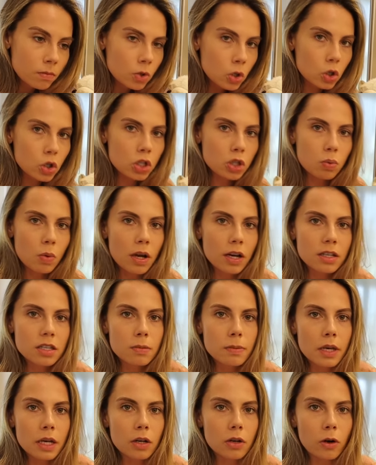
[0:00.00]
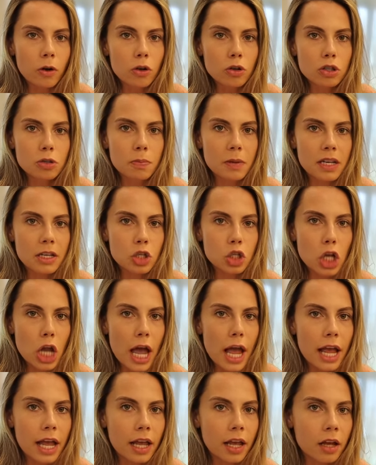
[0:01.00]
You just want it to be a girls' beach
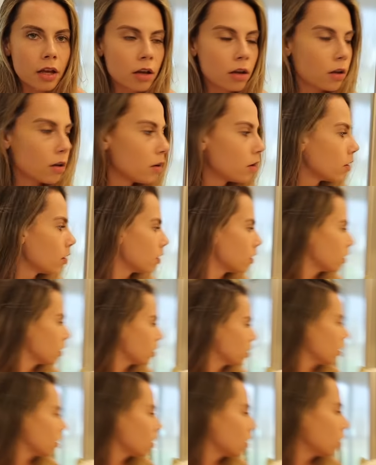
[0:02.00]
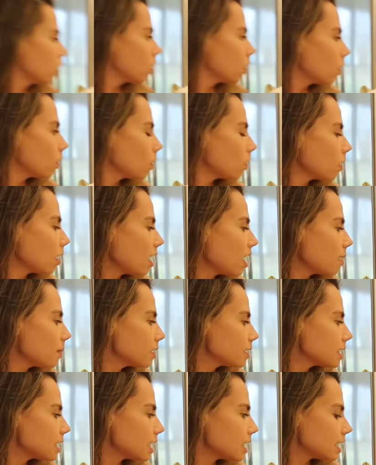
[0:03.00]
day. Oh,
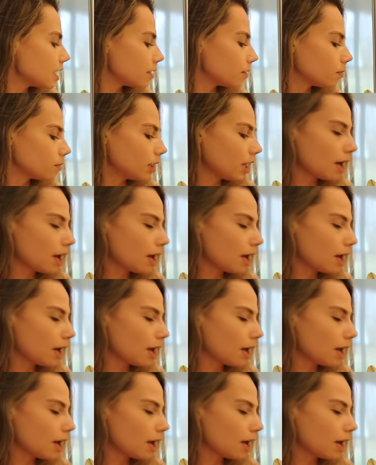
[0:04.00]
Llamabean.